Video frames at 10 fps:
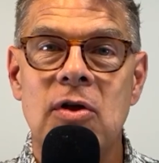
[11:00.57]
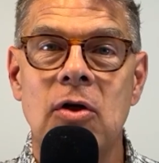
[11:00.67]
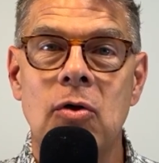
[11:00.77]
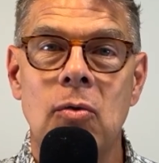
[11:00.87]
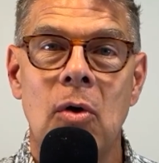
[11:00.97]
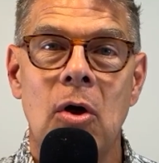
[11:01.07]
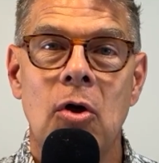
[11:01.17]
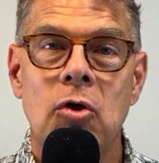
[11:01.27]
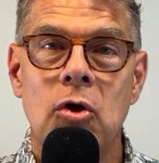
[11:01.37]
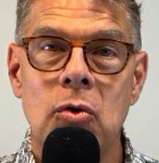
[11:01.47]
that you
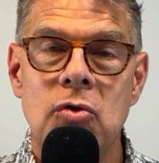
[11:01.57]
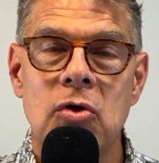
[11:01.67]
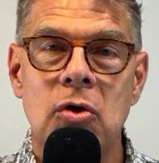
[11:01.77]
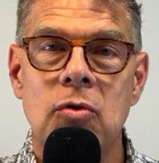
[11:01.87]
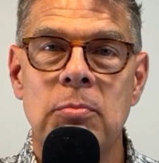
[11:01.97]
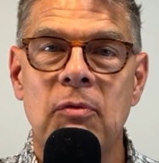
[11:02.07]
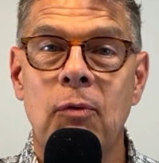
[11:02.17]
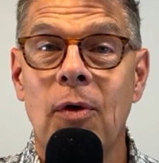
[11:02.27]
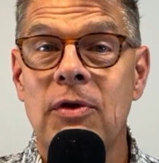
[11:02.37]
used to use before,